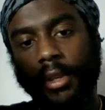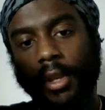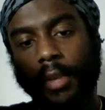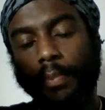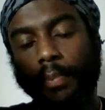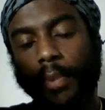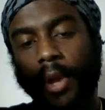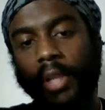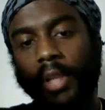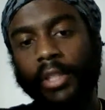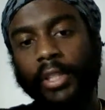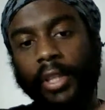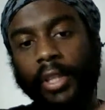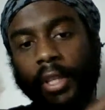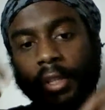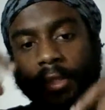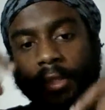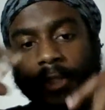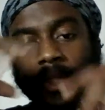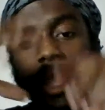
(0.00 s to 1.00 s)
but
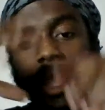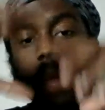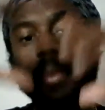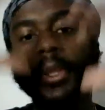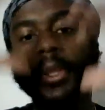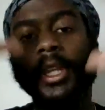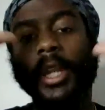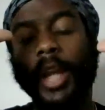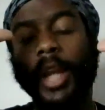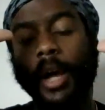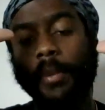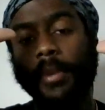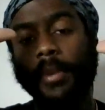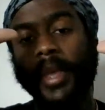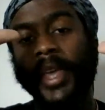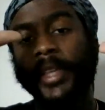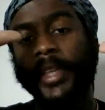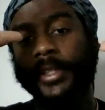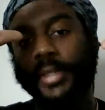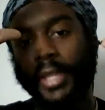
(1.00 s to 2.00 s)
summing it up,
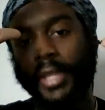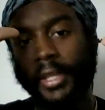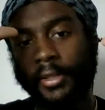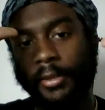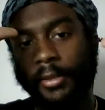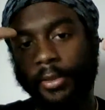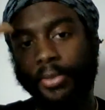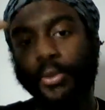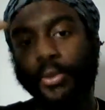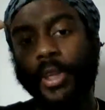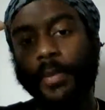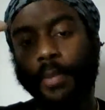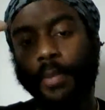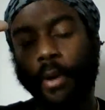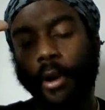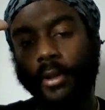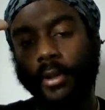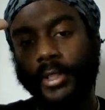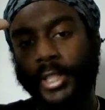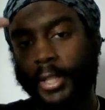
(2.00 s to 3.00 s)
it's 3
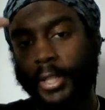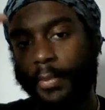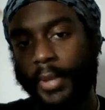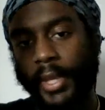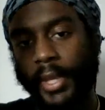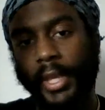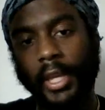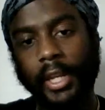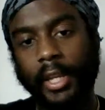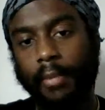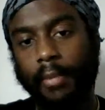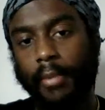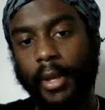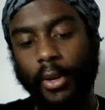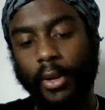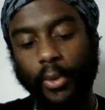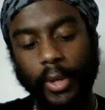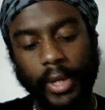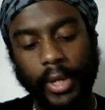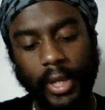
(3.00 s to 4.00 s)
parts, the beginning,
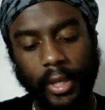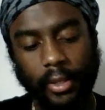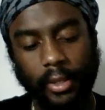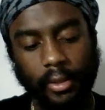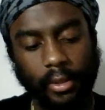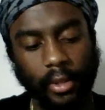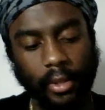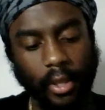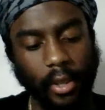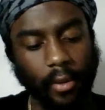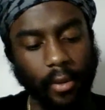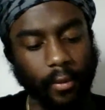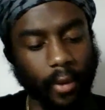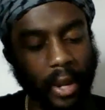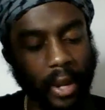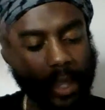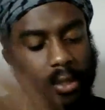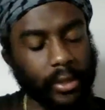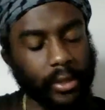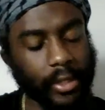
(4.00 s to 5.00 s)
middle, and end,
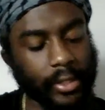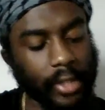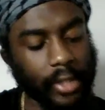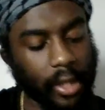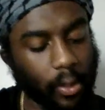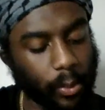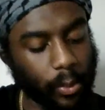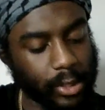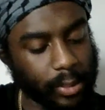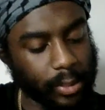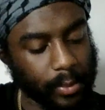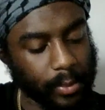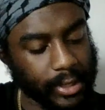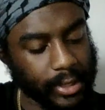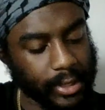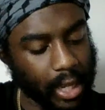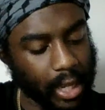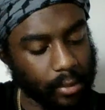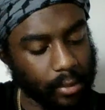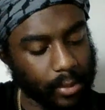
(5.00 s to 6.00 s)
right? This Wisdom of
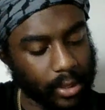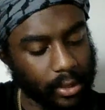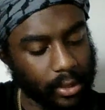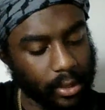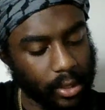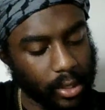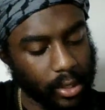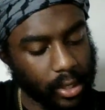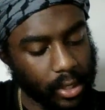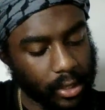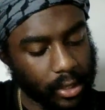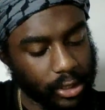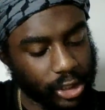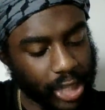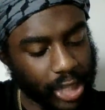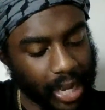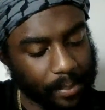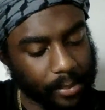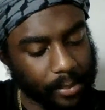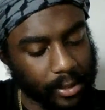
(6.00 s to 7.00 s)
Solomon
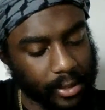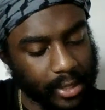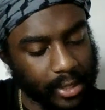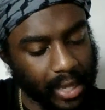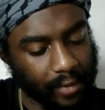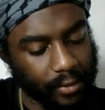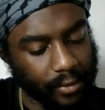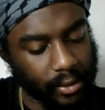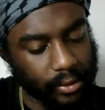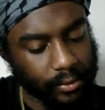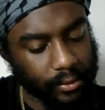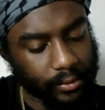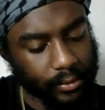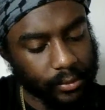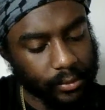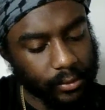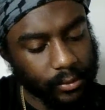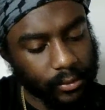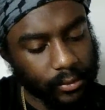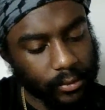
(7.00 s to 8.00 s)
chapter 7
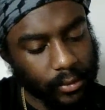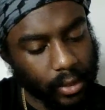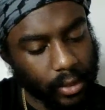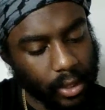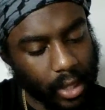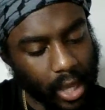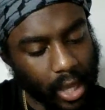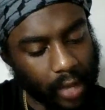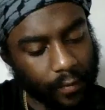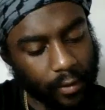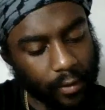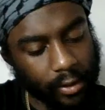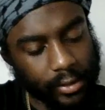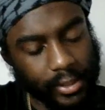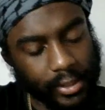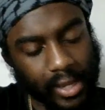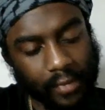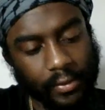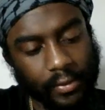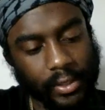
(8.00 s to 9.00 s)
and verse
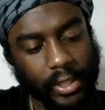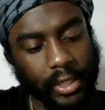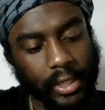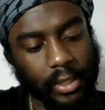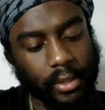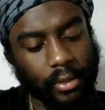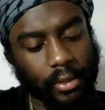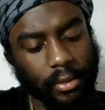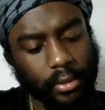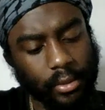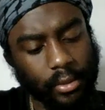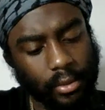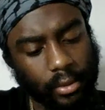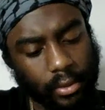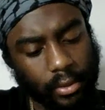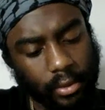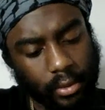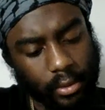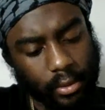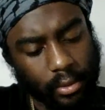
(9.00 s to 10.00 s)
17,
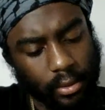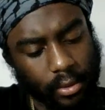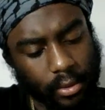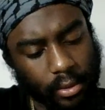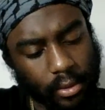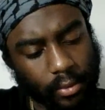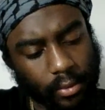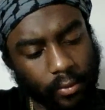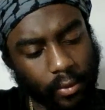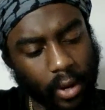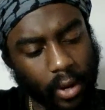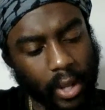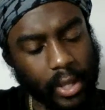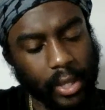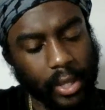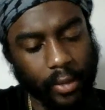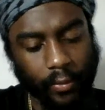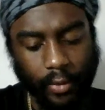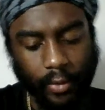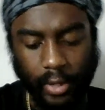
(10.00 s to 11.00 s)
right?
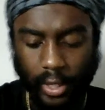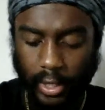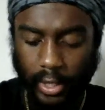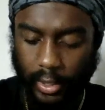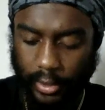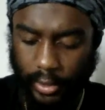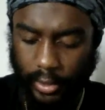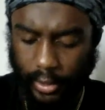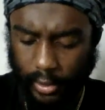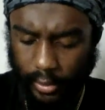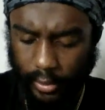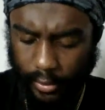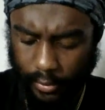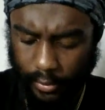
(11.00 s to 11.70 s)
It reads,